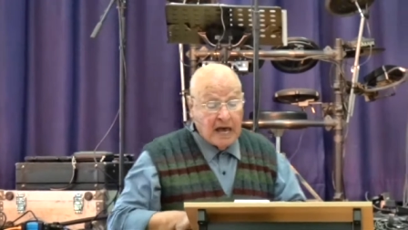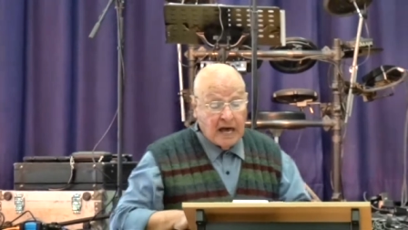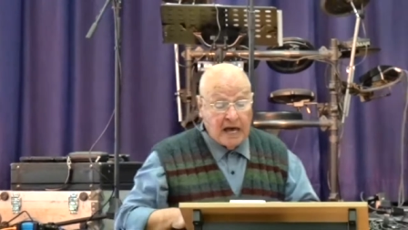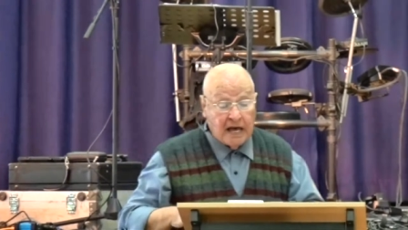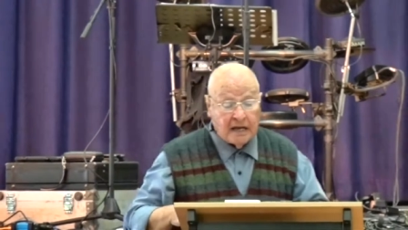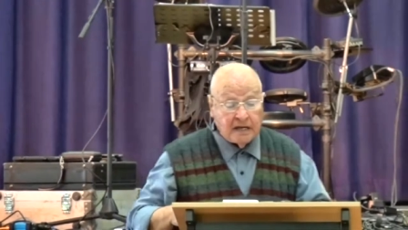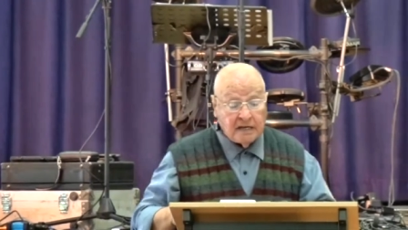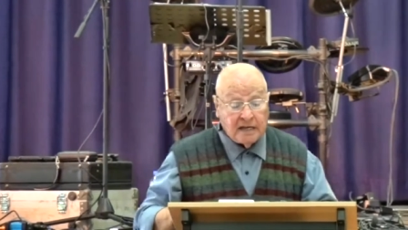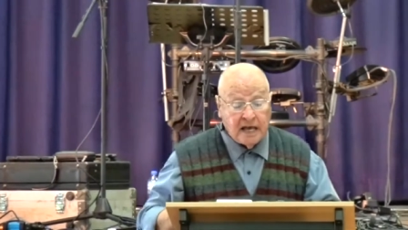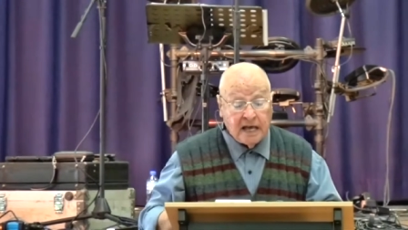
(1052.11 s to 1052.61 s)

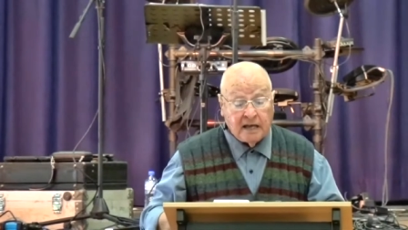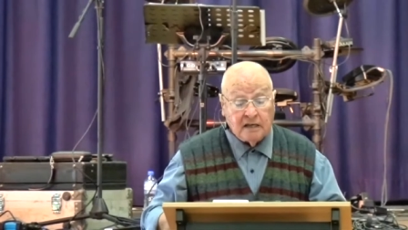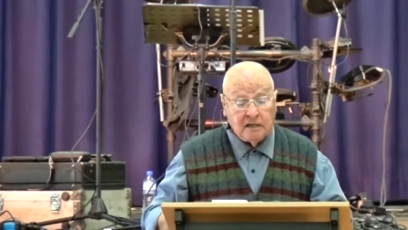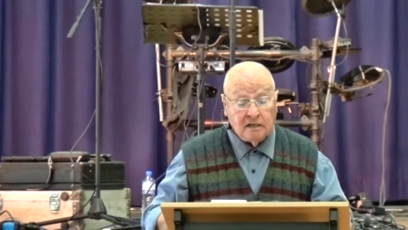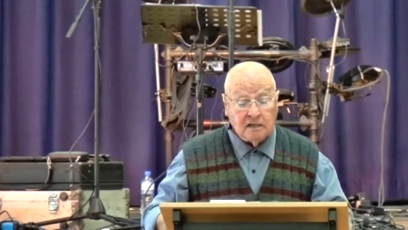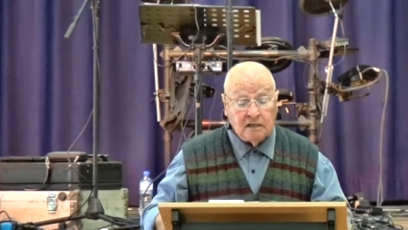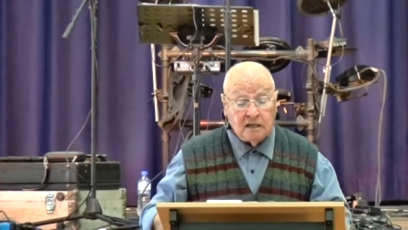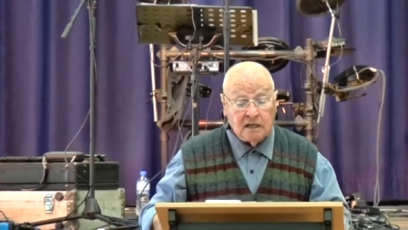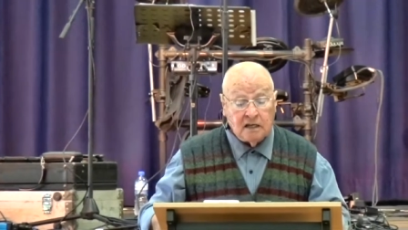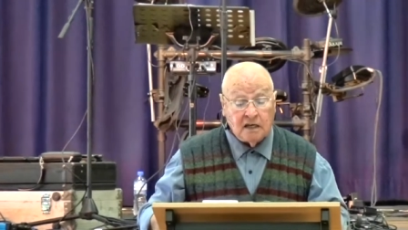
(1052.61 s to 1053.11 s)
and
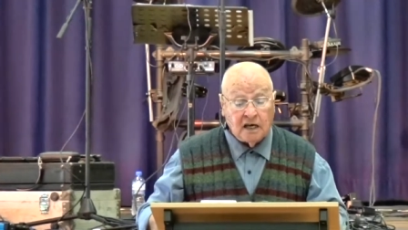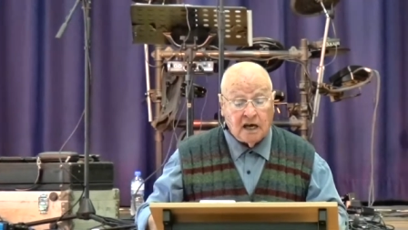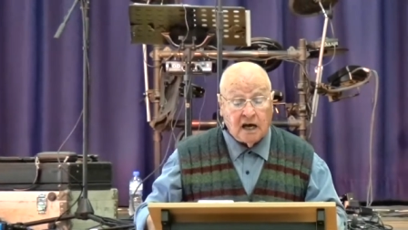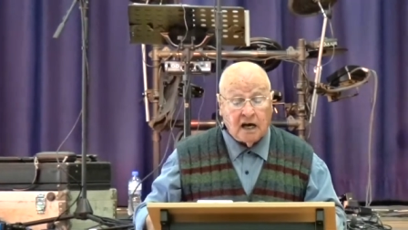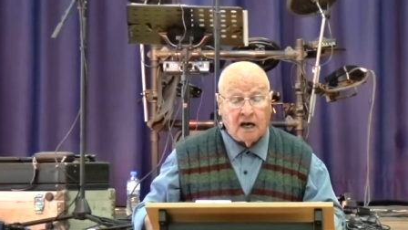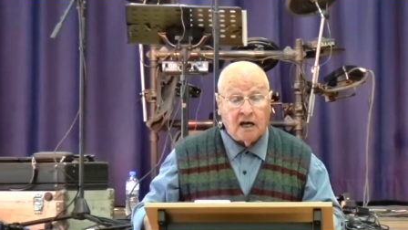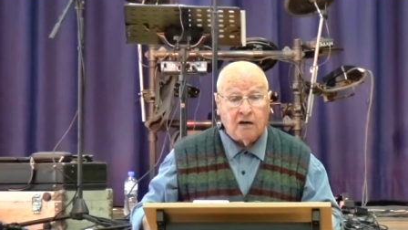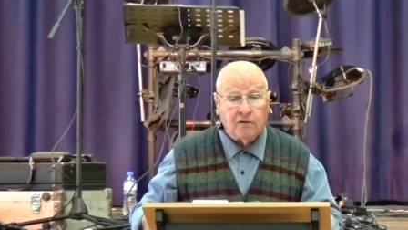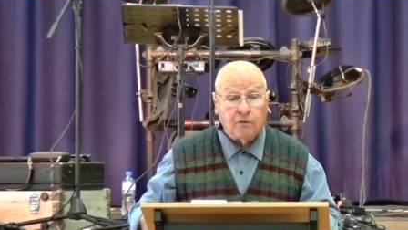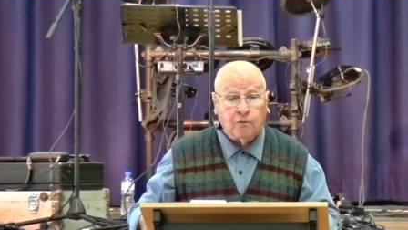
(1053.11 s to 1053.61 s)
then the
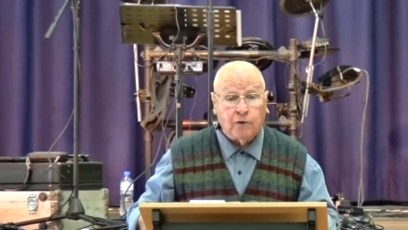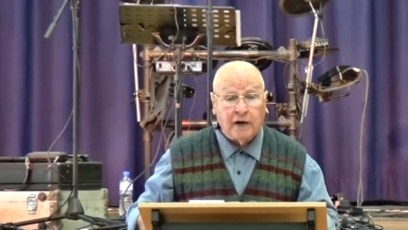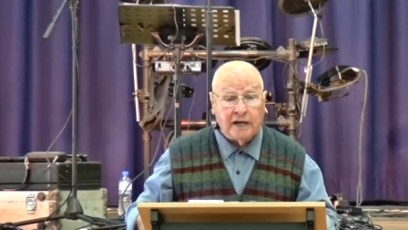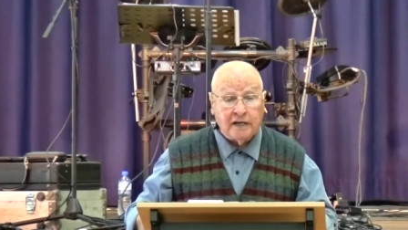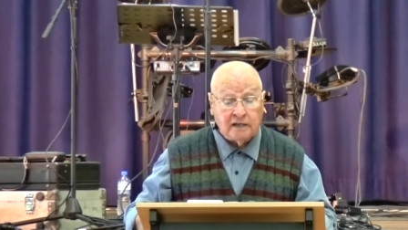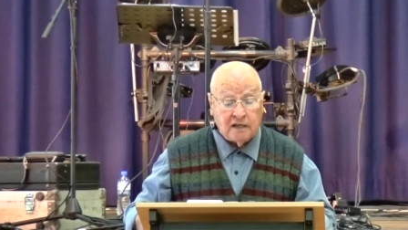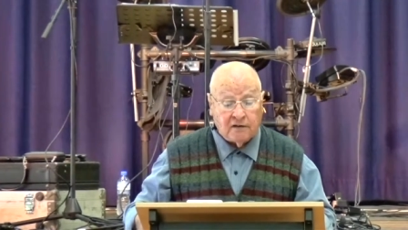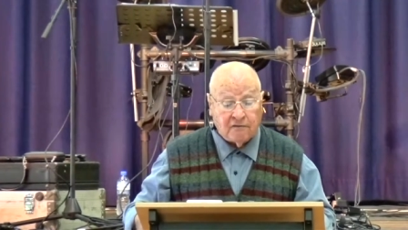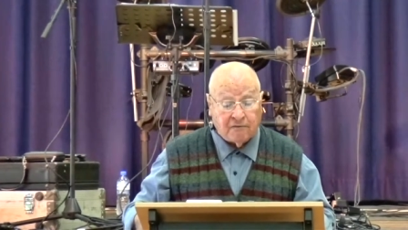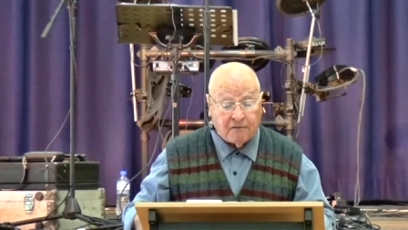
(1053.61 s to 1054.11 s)
uh,
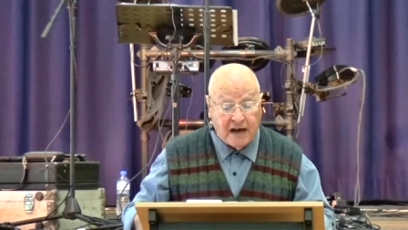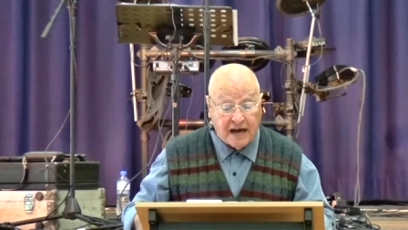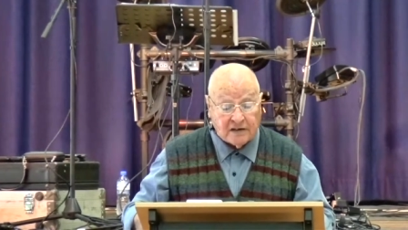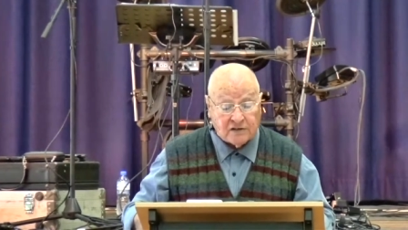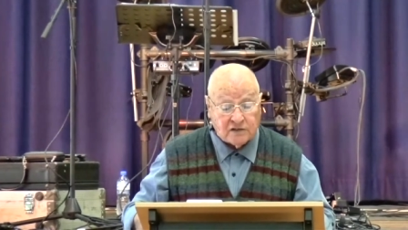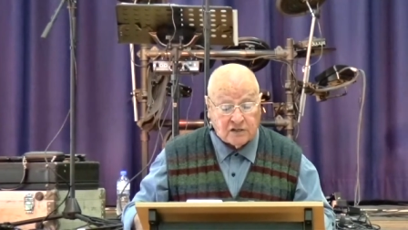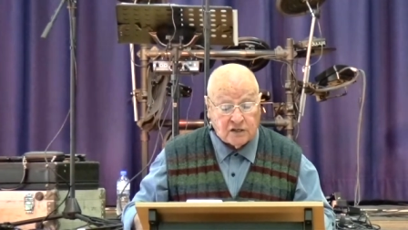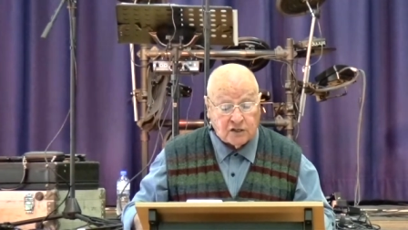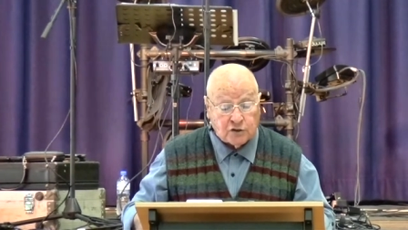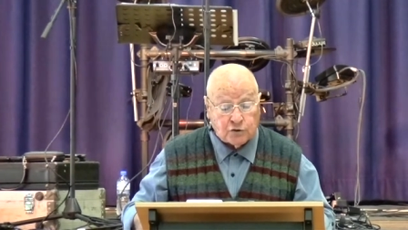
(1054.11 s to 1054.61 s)
when the
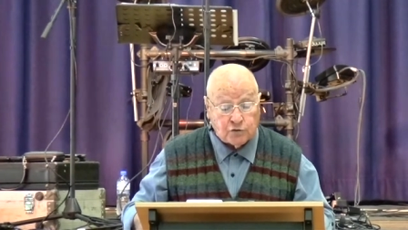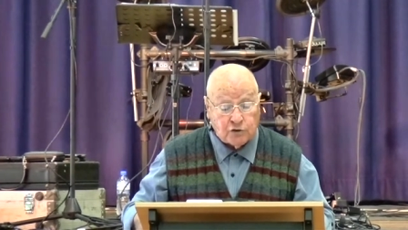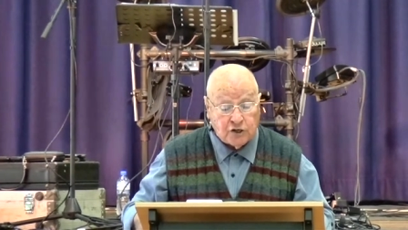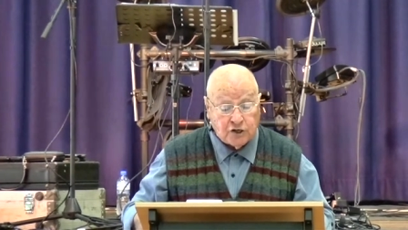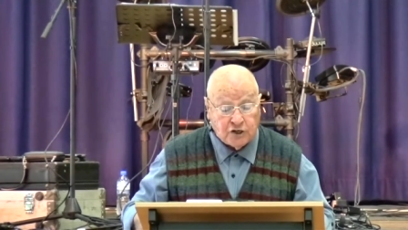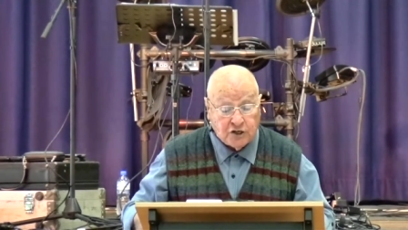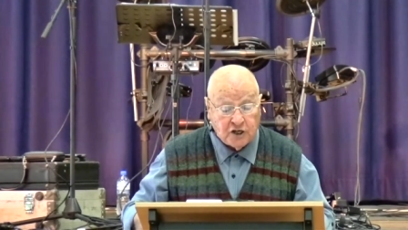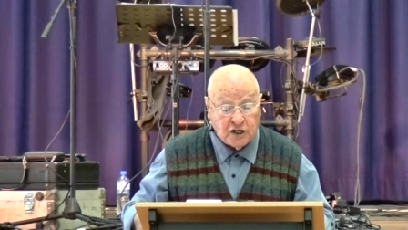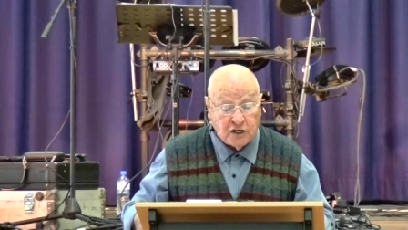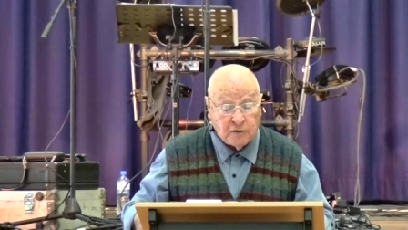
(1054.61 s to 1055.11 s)
fascist
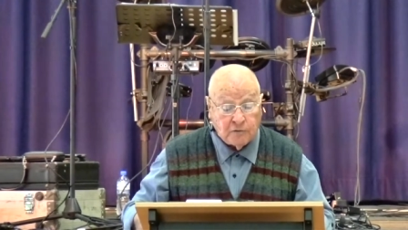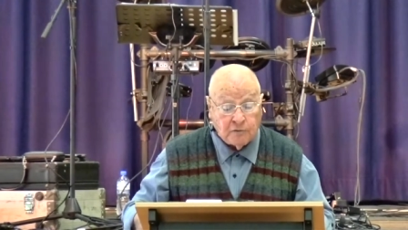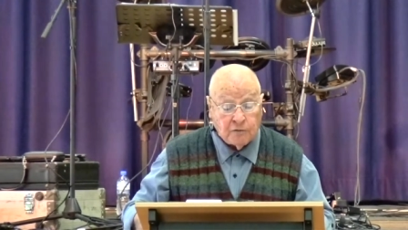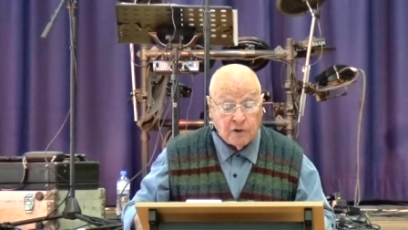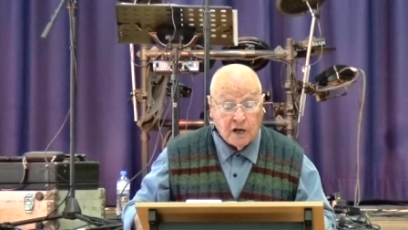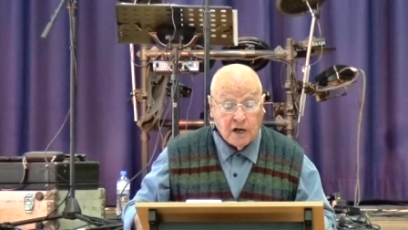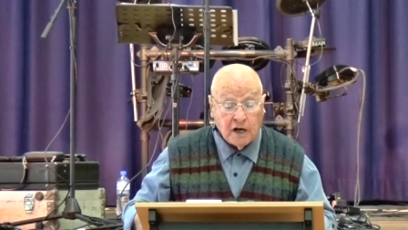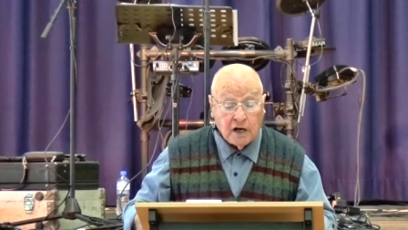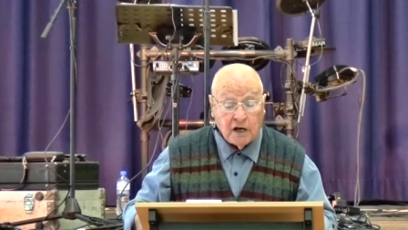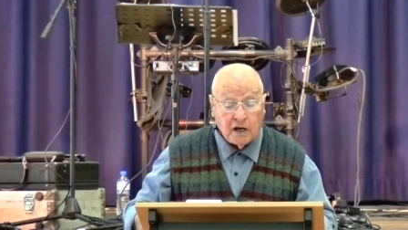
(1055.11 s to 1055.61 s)

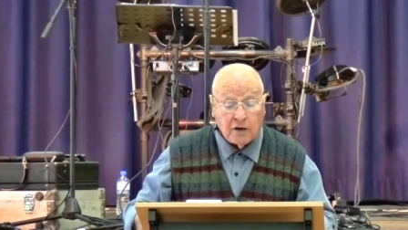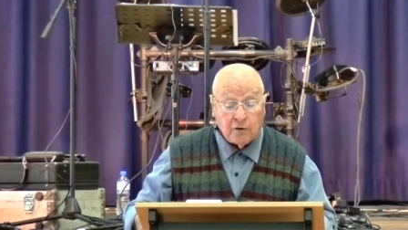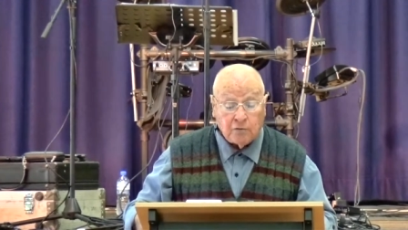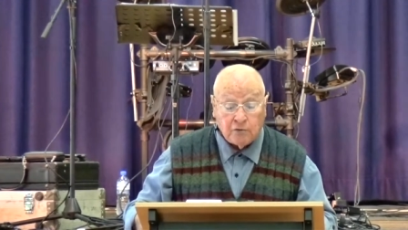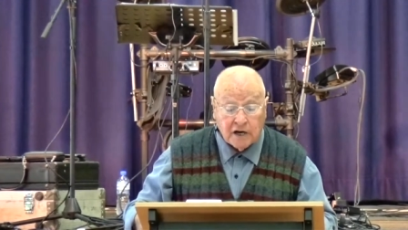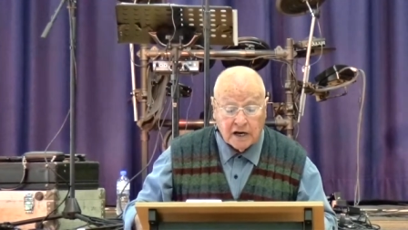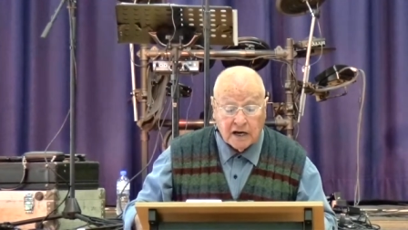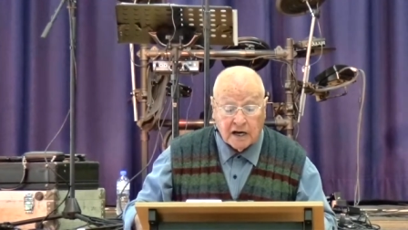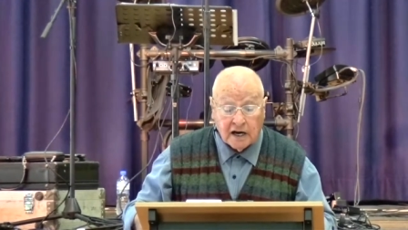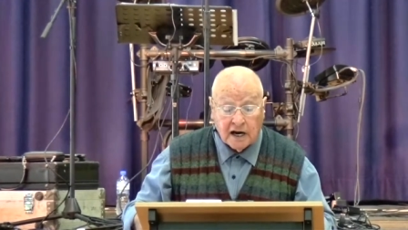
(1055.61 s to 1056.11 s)
regime uh,
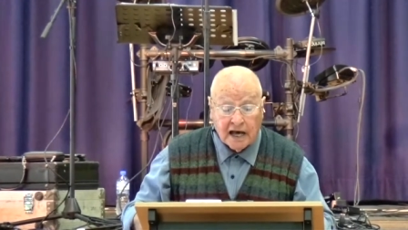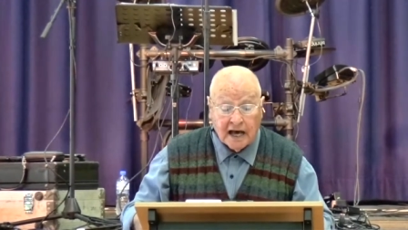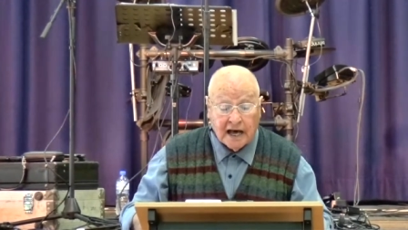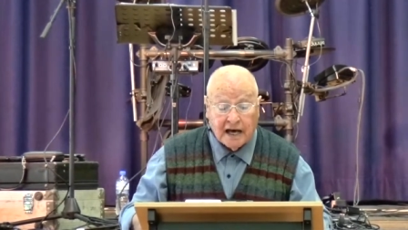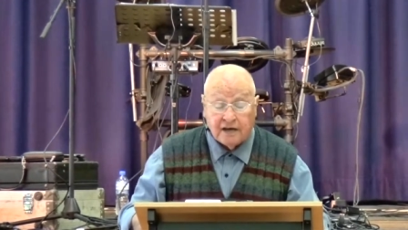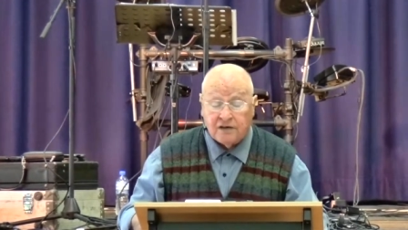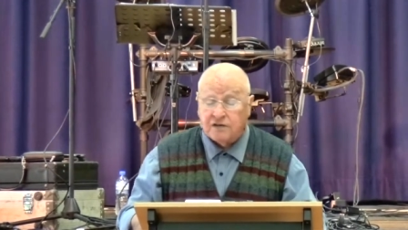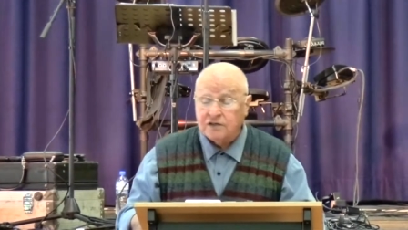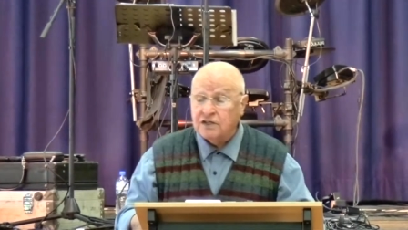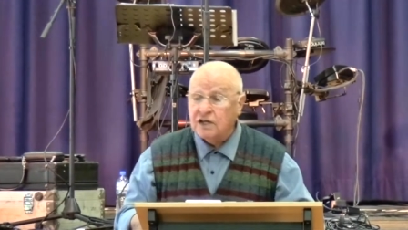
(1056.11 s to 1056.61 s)

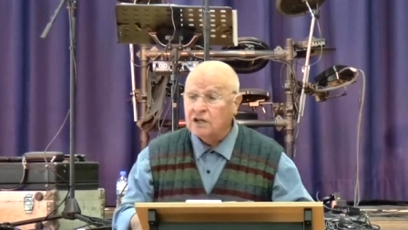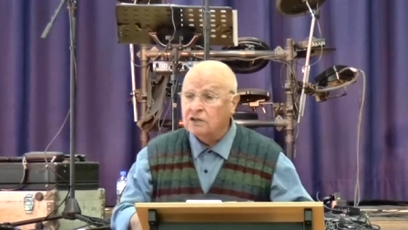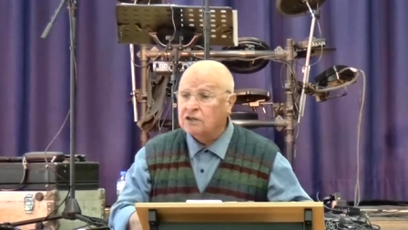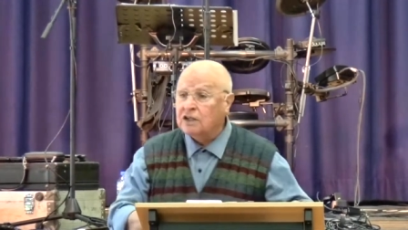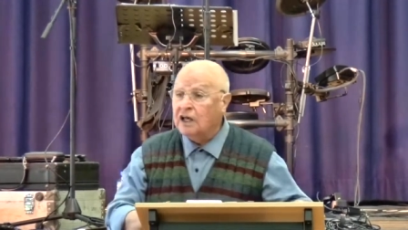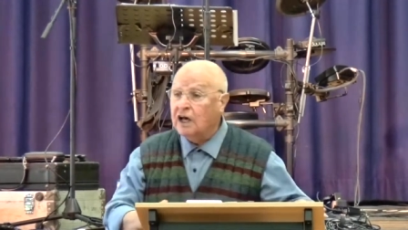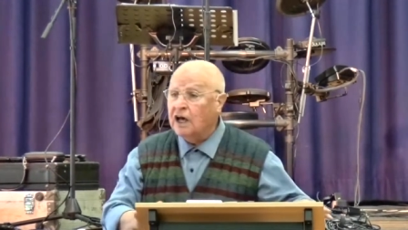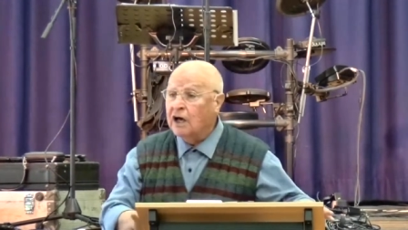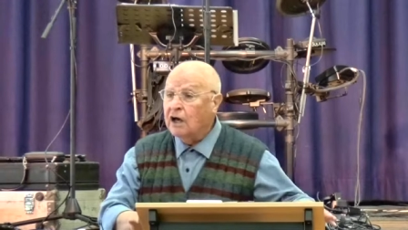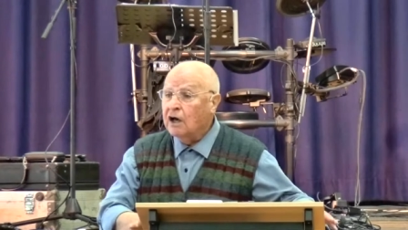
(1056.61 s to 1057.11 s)
realized
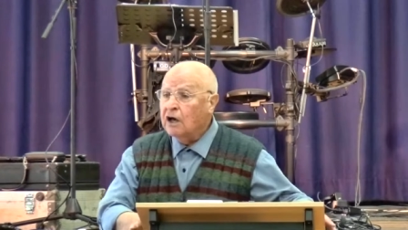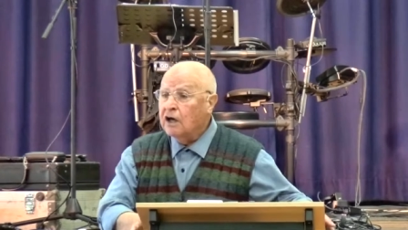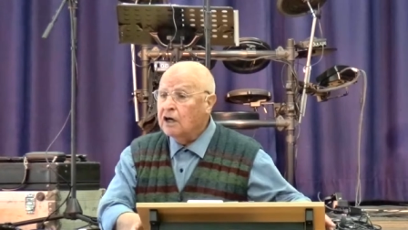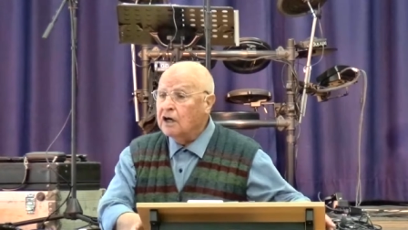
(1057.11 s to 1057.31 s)
that uh,